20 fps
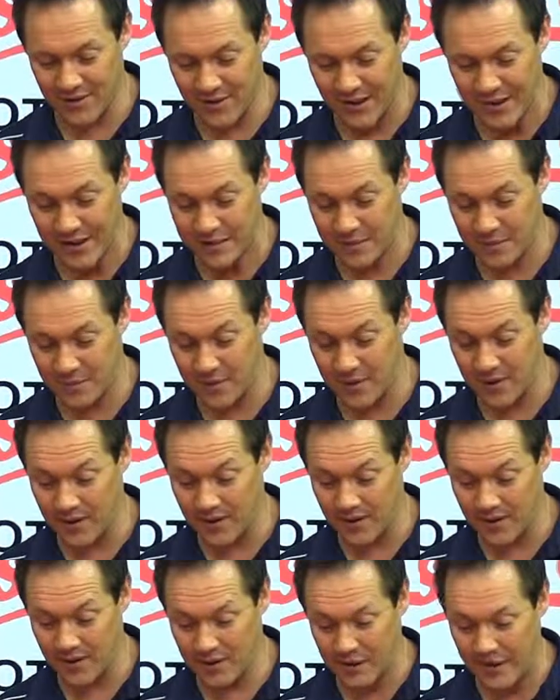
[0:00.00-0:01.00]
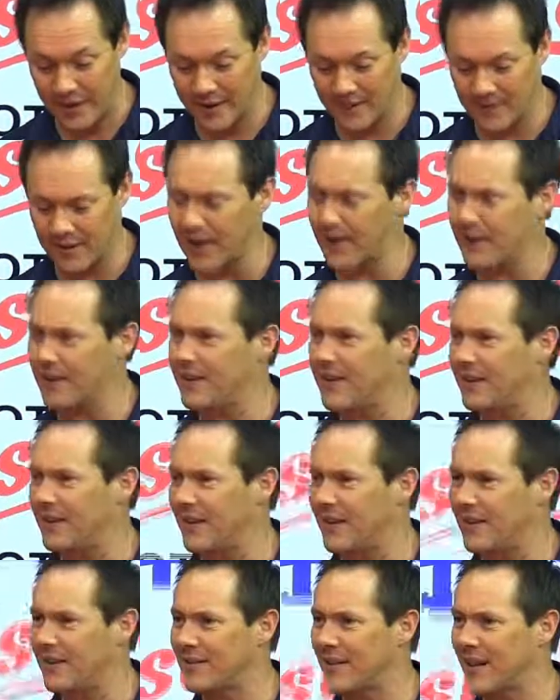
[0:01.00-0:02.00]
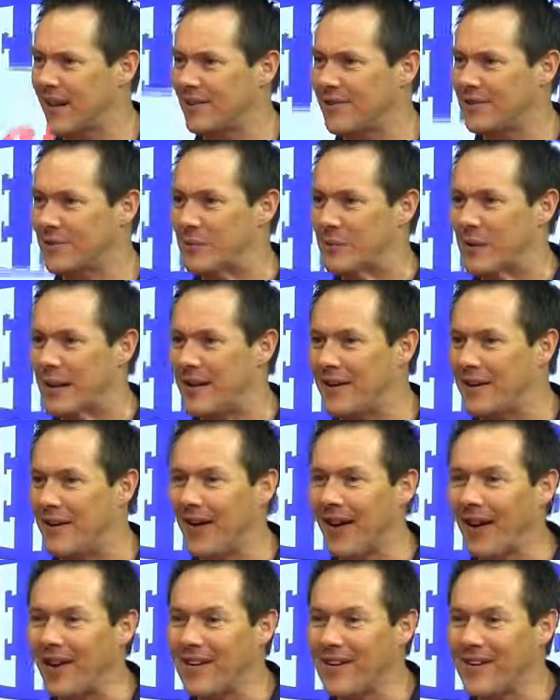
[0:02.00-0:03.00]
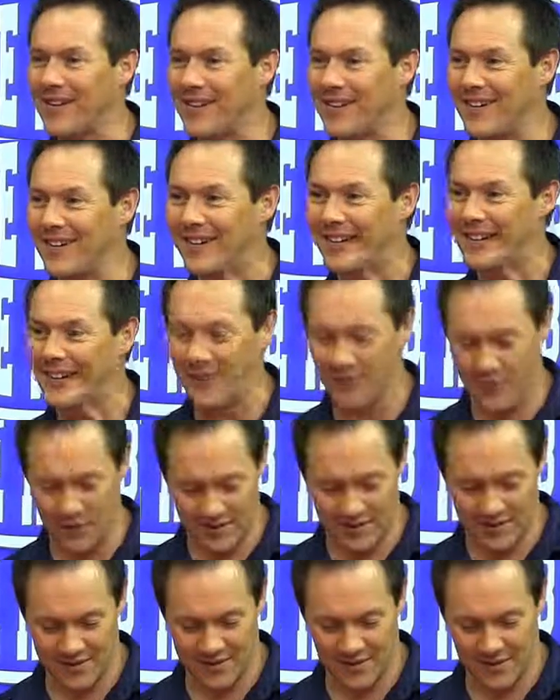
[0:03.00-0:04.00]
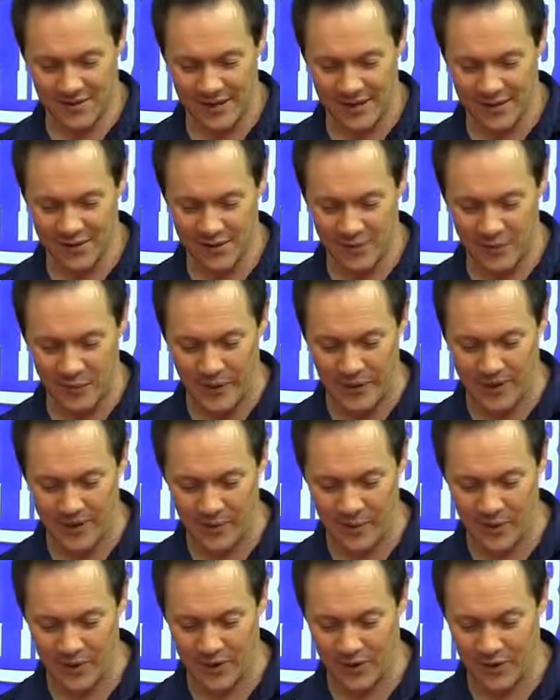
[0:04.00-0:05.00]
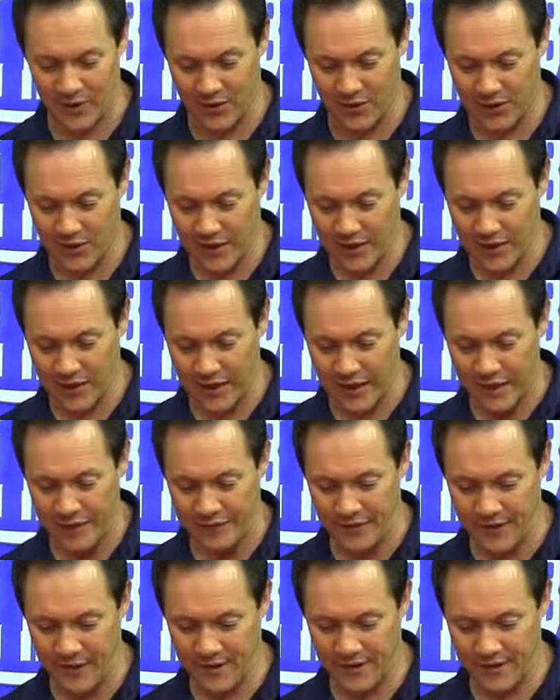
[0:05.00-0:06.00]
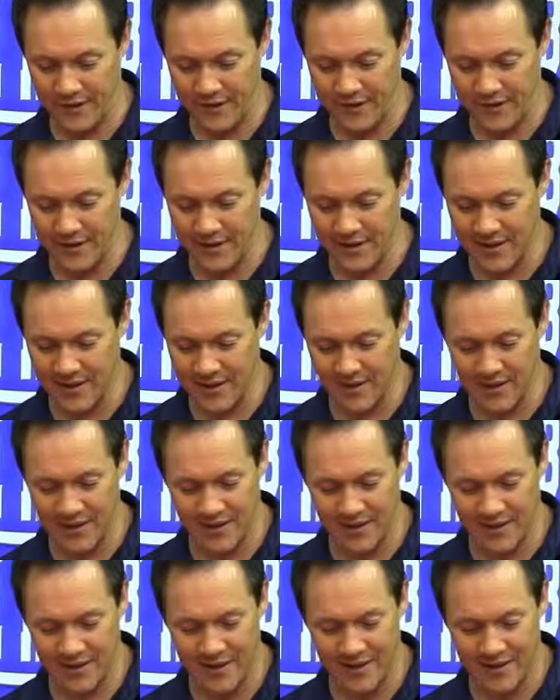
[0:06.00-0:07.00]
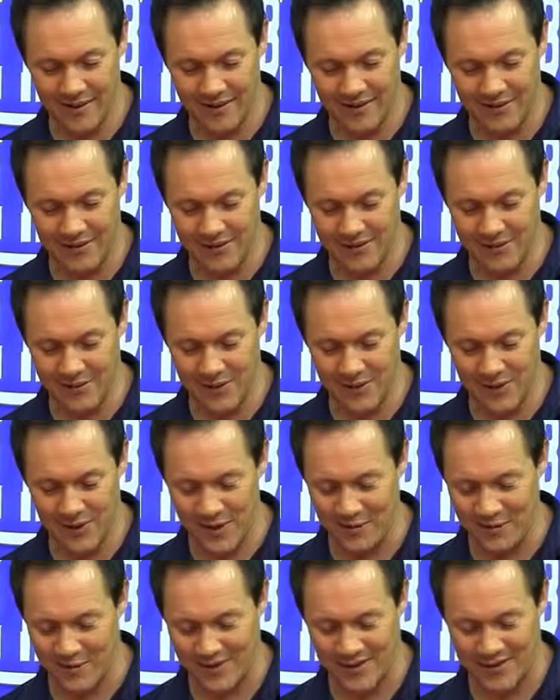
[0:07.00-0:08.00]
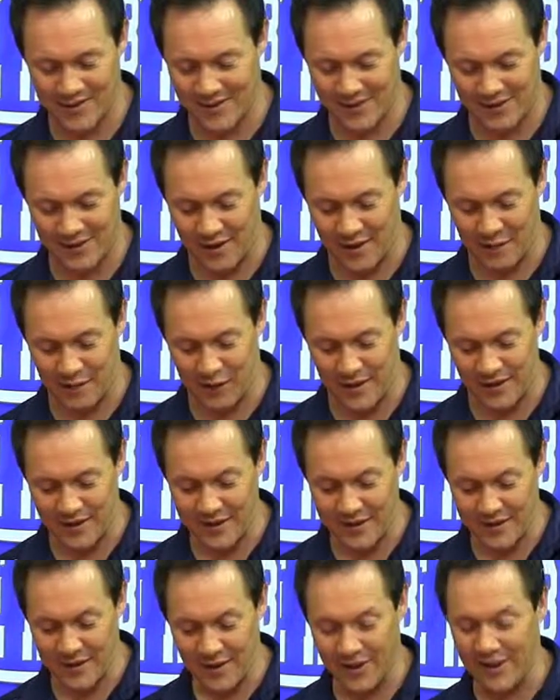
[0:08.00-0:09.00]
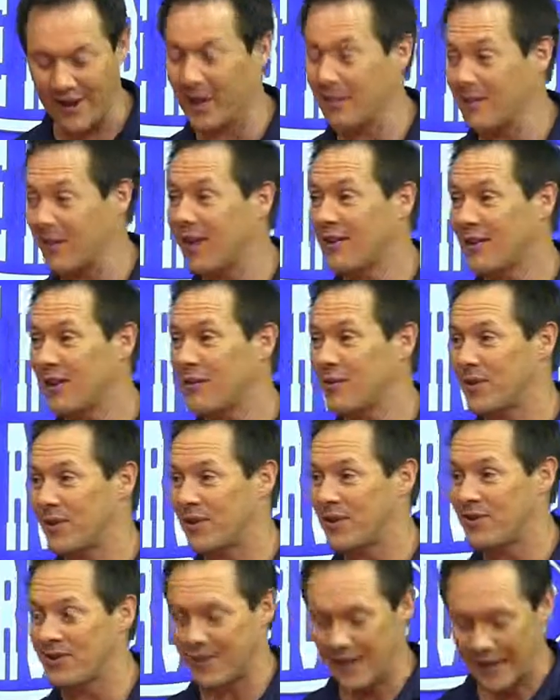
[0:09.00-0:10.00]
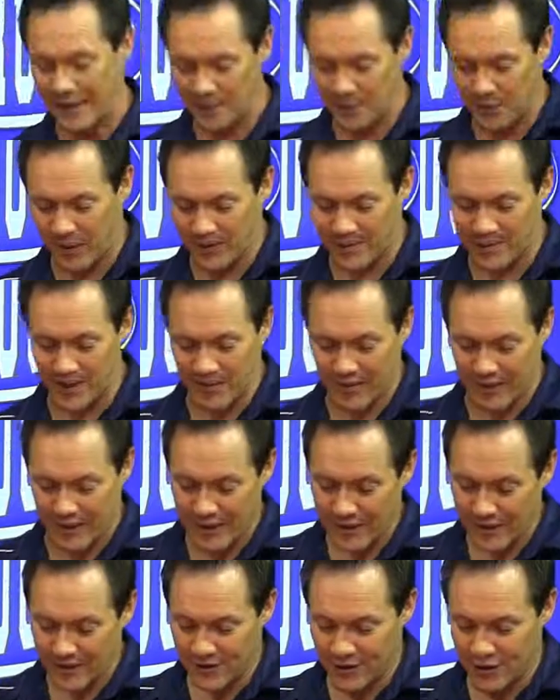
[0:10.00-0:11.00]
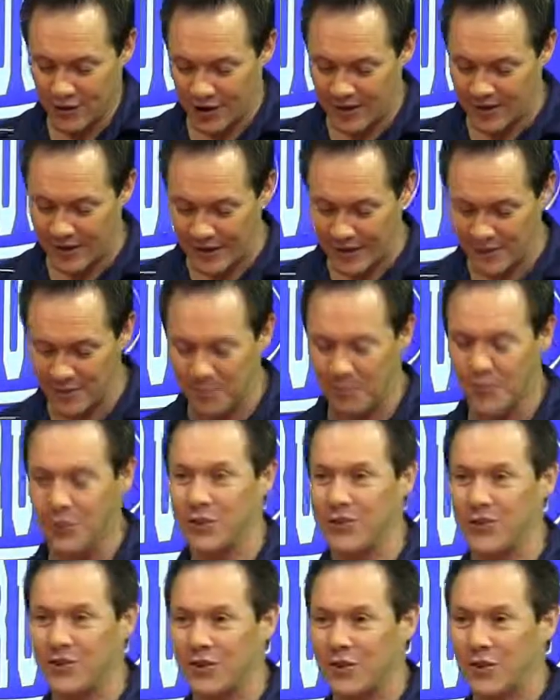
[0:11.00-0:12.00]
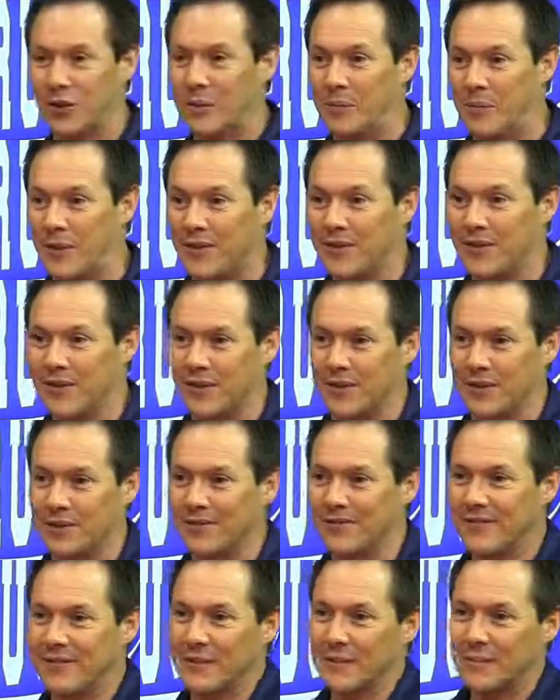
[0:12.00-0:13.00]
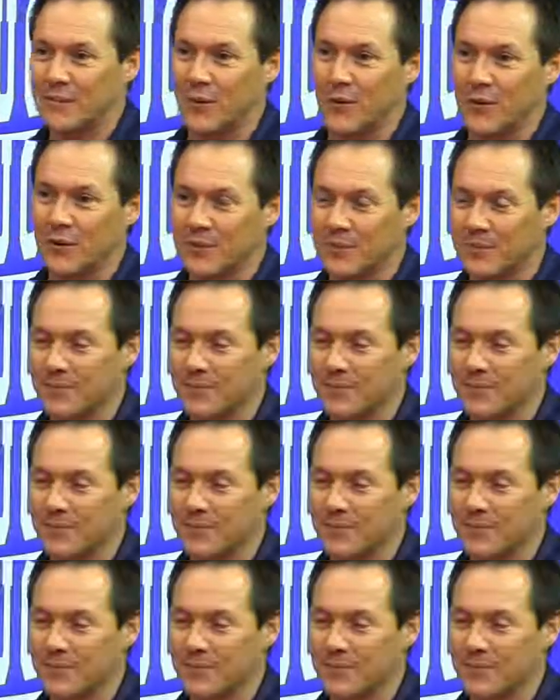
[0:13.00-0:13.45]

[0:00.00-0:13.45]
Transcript: yeah, it's a, uh, playing at Dunedin, eh? The House of Pain. Uh, or is it still the House of Pain? I'm going to go, I, in fact, yeah, I, I'm, this is a tough one. Okay, I'm, I'll go with the Crusaders by seven. The Sharks take on the Blues in Durban. Oh, oh.